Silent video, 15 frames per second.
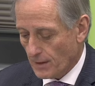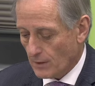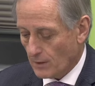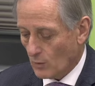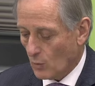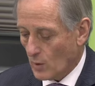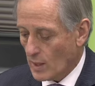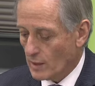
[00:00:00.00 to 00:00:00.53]

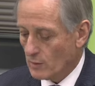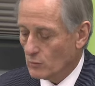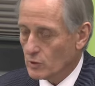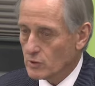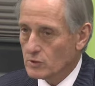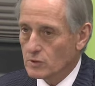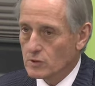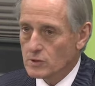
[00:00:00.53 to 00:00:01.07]
The way in
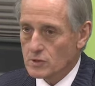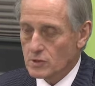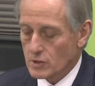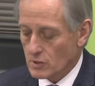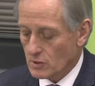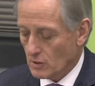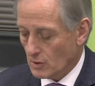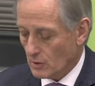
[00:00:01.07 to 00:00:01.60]
which the
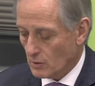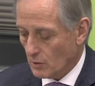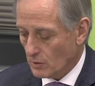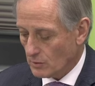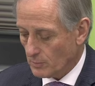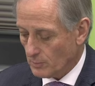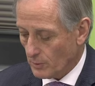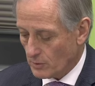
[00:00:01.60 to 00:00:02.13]
decision not
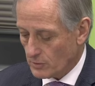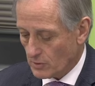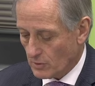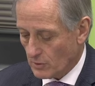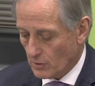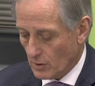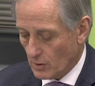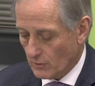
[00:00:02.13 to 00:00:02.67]
to
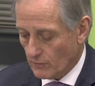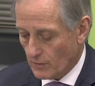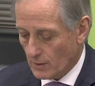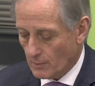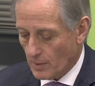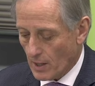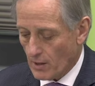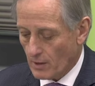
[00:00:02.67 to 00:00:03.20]
prosecute over the
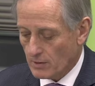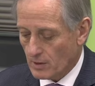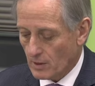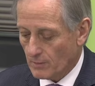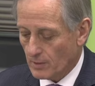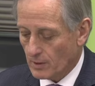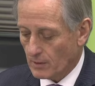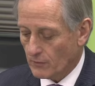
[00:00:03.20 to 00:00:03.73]
apparent
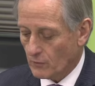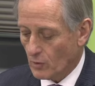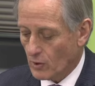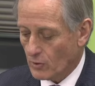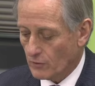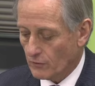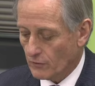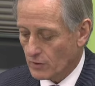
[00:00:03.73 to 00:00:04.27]
dumping of
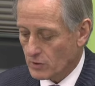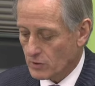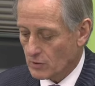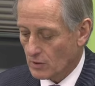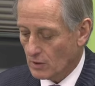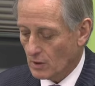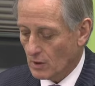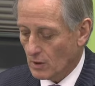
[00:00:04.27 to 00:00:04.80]
quota fish
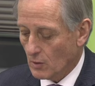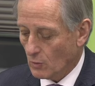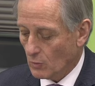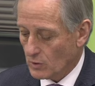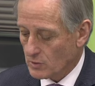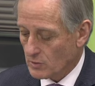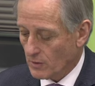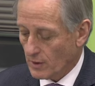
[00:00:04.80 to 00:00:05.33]

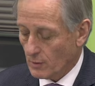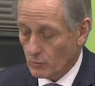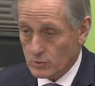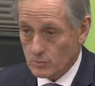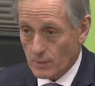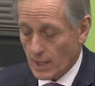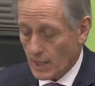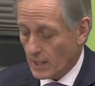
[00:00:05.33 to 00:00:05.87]
was
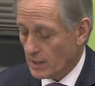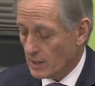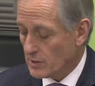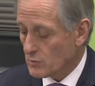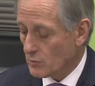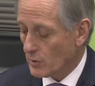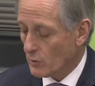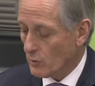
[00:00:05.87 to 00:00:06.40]
made
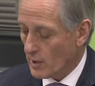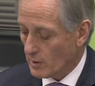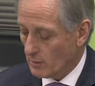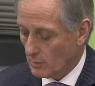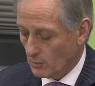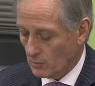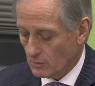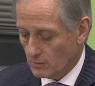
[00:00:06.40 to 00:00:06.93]
is
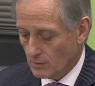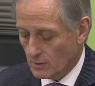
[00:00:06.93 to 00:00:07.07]
regrettable.